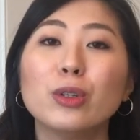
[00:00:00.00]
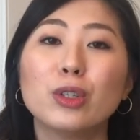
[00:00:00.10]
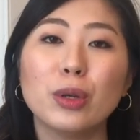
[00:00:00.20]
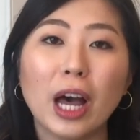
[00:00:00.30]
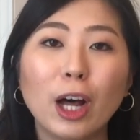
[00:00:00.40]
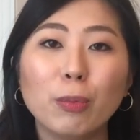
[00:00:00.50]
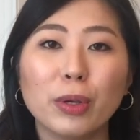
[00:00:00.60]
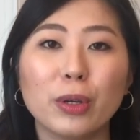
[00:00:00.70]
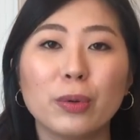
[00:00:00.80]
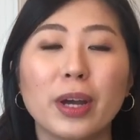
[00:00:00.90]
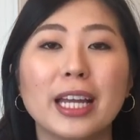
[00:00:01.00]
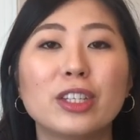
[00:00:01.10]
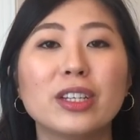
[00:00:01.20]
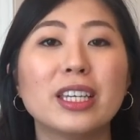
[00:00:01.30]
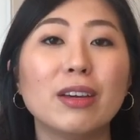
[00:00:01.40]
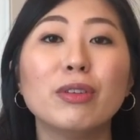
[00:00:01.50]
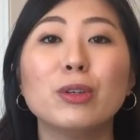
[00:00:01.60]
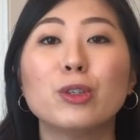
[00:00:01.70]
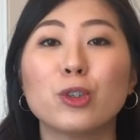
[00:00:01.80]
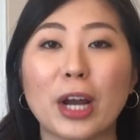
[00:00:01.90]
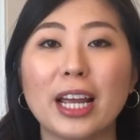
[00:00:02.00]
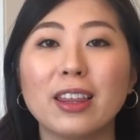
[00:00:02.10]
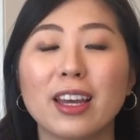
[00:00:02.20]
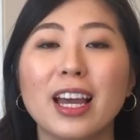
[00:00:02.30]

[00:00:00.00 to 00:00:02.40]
to help you and to give you strength